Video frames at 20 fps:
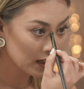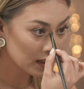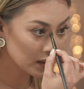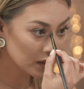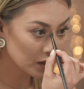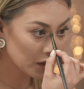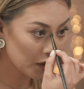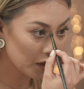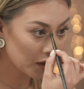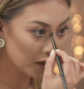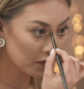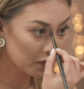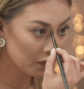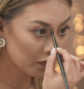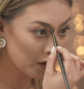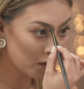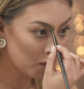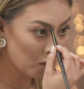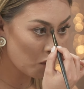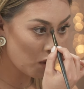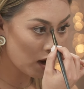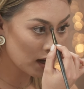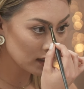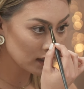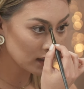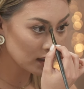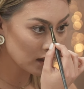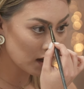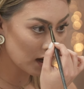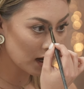So from
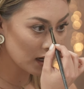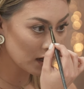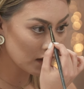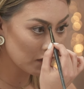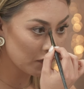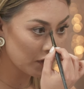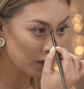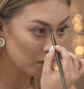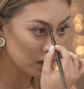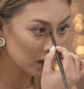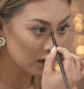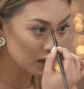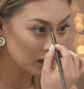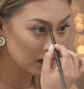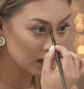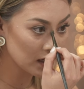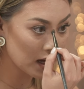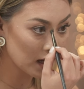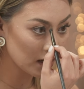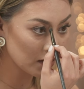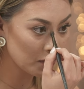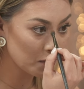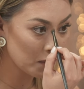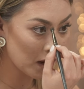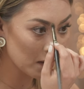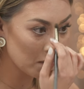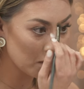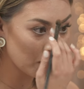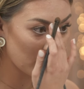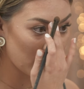one side, from the start of
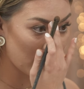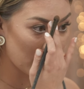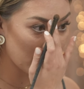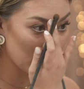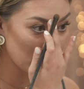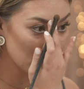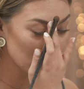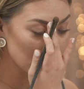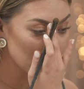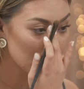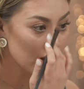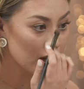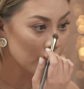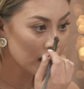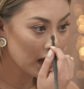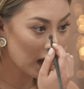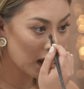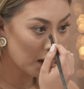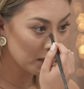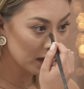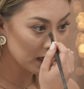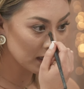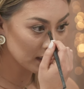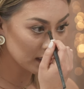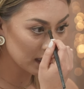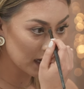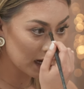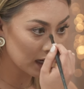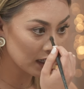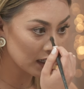my brow coming
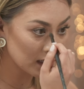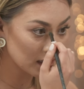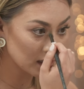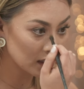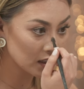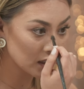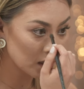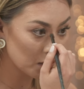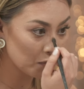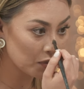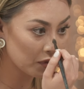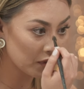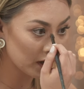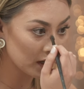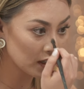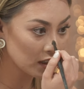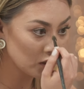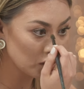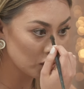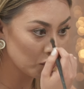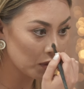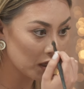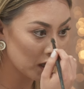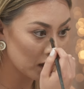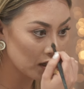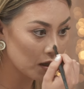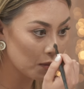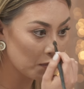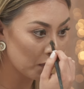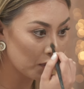down into the bridge, we're
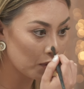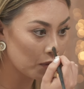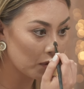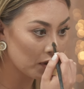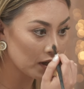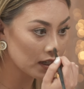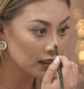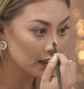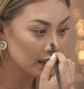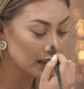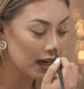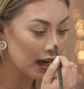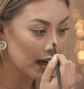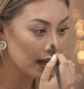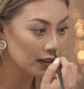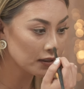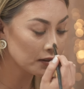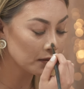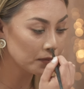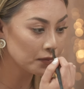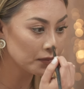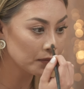going to pull it down